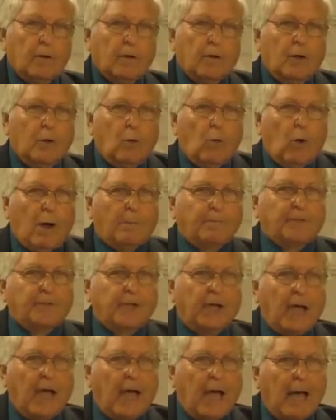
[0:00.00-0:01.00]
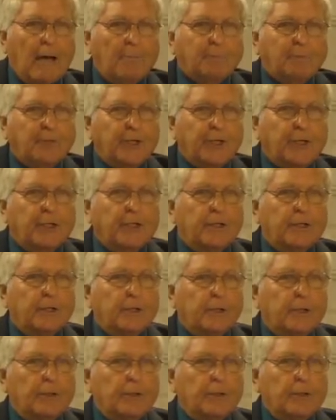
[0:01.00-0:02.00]
Now, what's the opposite
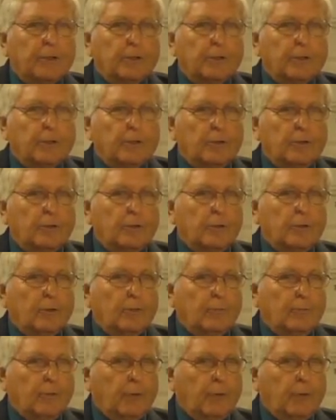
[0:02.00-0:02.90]
of